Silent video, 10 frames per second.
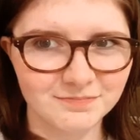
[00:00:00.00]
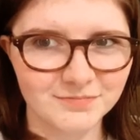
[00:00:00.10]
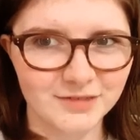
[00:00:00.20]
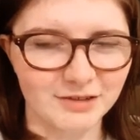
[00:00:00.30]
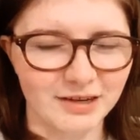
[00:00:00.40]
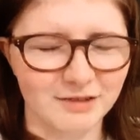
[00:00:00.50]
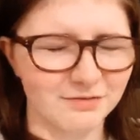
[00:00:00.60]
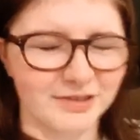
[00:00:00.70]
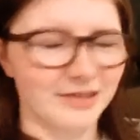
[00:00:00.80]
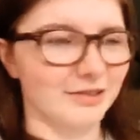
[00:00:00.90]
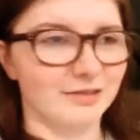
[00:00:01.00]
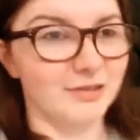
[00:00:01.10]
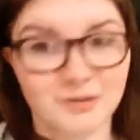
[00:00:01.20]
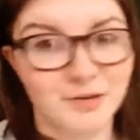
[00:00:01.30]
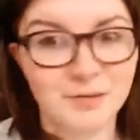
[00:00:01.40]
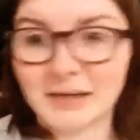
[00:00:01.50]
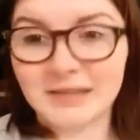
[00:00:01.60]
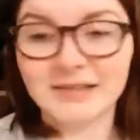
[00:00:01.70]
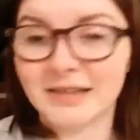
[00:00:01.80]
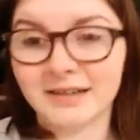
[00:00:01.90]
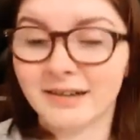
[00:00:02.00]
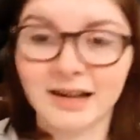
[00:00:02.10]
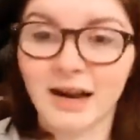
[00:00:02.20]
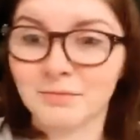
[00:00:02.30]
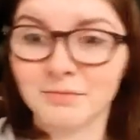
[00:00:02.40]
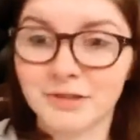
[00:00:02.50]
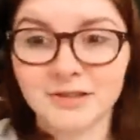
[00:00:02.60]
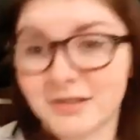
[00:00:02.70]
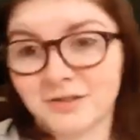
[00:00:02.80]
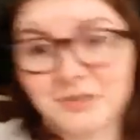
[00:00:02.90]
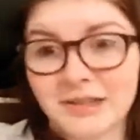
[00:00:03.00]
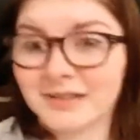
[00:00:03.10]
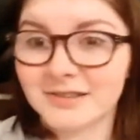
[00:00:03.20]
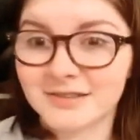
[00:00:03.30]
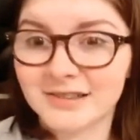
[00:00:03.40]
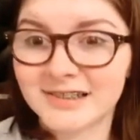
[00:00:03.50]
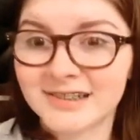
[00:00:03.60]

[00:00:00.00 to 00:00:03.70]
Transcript: Okay, I'll find out. I don't know why I'm asking a camera that doesn't know the answers.